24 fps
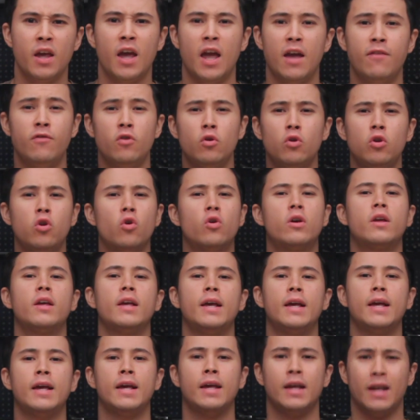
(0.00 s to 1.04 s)
If you look
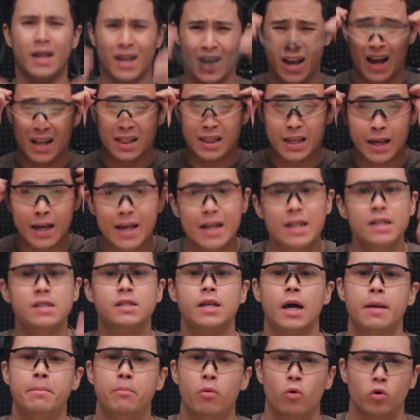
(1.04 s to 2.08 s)
at the
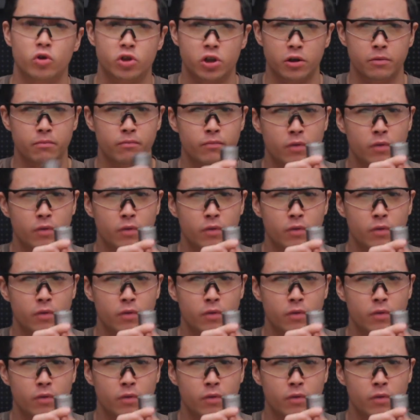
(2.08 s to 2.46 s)
inside portion,